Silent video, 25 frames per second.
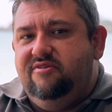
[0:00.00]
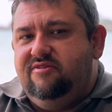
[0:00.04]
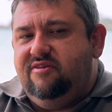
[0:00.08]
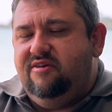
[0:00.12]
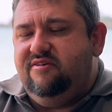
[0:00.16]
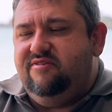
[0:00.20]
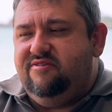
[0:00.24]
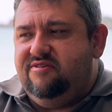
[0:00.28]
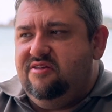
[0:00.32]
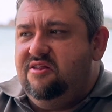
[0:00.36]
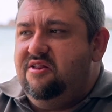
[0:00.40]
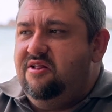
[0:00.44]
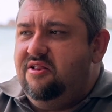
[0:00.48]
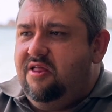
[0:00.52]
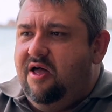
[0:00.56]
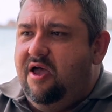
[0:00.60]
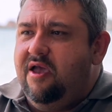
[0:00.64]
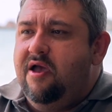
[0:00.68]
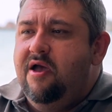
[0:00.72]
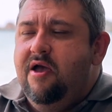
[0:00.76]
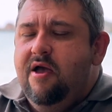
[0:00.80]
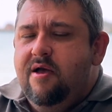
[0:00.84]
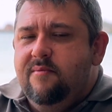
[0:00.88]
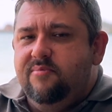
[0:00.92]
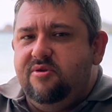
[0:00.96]
decinelite,
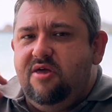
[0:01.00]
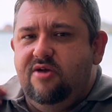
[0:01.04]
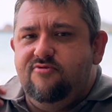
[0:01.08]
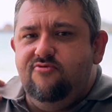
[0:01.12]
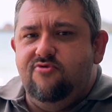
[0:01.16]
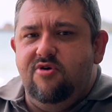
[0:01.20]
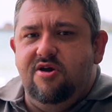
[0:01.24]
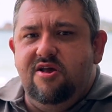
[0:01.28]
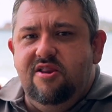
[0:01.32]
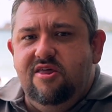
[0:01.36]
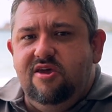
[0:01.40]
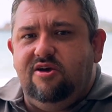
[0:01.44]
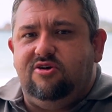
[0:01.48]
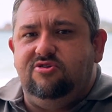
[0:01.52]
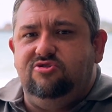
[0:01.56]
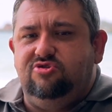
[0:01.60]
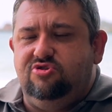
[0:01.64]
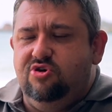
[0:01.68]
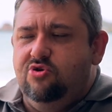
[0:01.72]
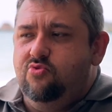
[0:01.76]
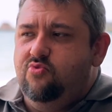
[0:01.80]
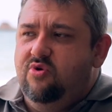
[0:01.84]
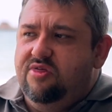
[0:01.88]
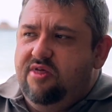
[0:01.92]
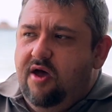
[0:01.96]
but I really could
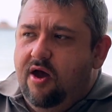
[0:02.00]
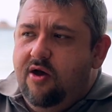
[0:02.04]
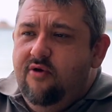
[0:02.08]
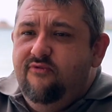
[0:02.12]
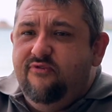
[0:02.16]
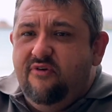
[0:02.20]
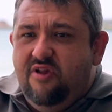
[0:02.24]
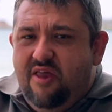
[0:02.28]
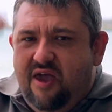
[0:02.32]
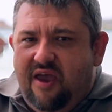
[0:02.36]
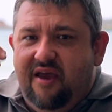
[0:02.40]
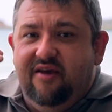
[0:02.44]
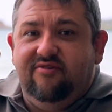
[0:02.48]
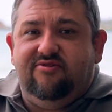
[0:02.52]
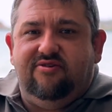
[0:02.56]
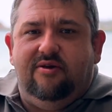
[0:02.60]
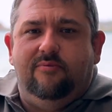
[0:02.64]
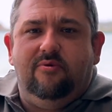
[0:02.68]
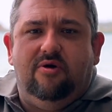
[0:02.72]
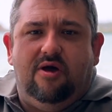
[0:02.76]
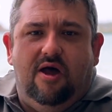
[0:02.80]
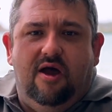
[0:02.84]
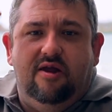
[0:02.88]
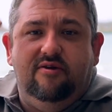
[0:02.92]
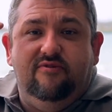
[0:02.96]
do with overlaying
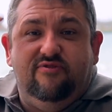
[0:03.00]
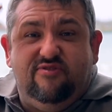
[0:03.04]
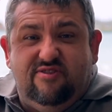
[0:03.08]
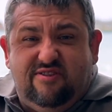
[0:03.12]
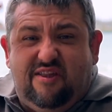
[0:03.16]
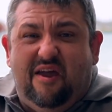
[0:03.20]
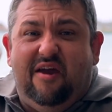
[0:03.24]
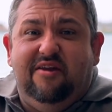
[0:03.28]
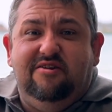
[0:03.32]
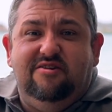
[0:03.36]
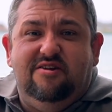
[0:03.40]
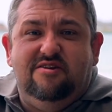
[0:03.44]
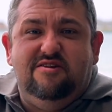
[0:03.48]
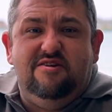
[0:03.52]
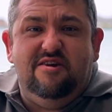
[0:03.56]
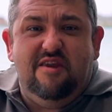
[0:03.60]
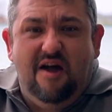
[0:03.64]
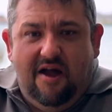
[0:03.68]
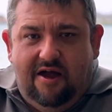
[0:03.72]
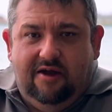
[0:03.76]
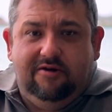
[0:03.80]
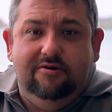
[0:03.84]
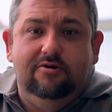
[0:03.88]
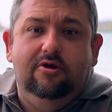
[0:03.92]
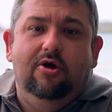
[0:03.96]
some kind of standard
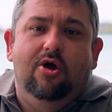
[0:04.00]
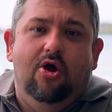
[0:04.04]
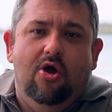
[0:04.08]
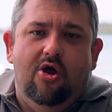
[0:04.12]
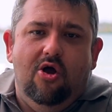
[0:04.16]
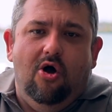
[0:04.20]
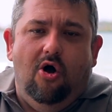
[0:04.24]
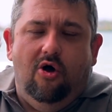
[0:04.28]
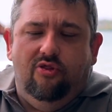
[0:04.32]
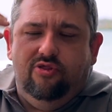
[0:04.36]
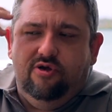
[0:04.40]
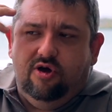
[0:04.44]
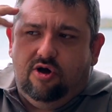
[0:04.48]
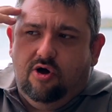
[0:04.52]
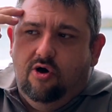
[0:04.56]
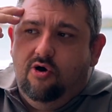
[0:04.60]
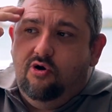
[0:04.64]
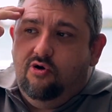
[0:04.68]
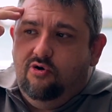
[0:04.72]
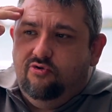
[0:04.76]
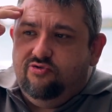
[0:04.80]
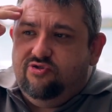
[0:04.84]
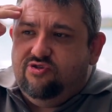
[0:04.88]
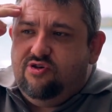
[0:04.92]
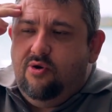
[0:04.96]
LUT on the
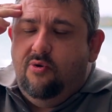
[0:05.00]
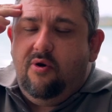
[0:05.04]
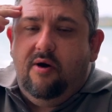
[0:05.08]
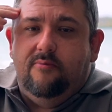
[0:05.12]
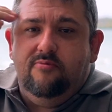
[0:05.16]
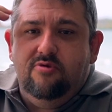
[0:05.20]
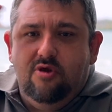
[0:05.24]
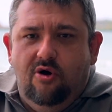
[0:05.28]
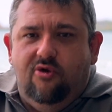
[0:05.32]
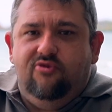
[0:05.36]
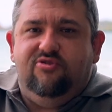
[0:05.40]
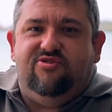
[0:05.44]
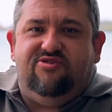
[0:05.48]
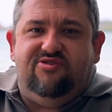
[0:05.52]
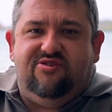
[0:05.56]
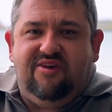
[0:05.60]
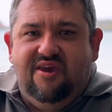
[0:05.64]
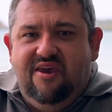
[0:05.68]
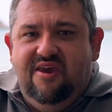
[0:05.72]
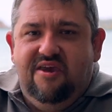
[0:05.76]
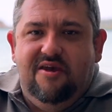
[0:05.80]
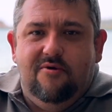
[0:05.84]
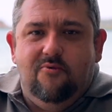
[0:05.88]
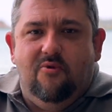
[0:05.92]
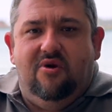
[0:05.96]
goggles, so I'm not
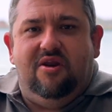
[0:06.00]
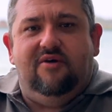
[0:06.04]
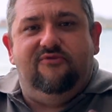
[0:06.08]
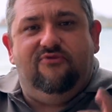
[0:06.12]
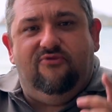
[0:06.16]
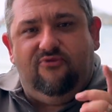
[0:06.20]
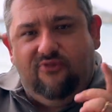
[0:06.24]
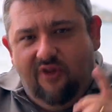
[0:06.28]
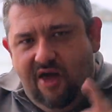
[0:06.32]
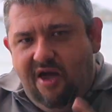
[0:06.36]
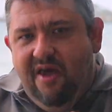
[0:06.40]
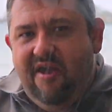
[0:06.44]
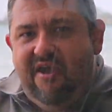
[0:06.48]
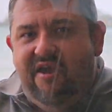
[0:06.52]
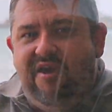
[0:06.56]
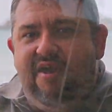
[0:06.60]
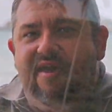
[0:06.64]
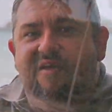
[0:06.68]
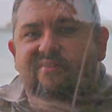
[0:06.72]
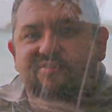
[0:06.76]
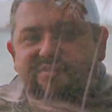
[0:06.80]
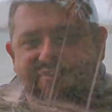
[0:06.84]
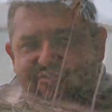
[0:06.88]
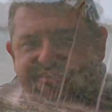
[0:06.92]
seeing when I'm flying it the